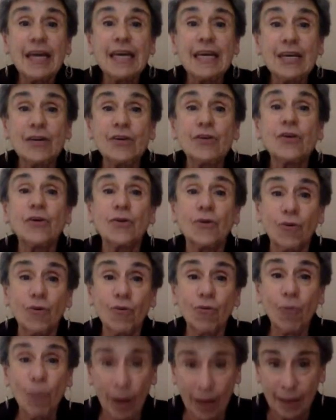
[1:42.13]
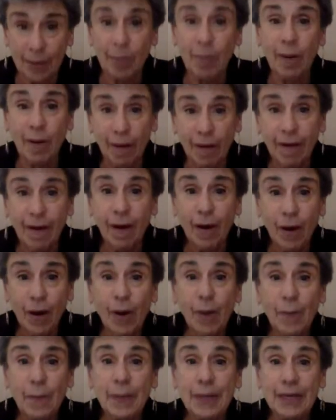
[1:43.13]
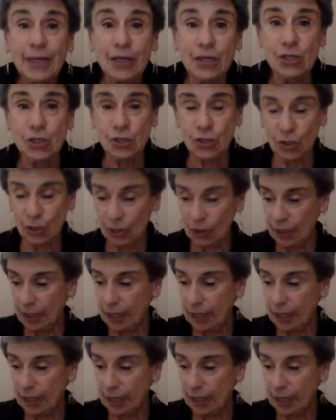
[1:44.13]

incredible picture.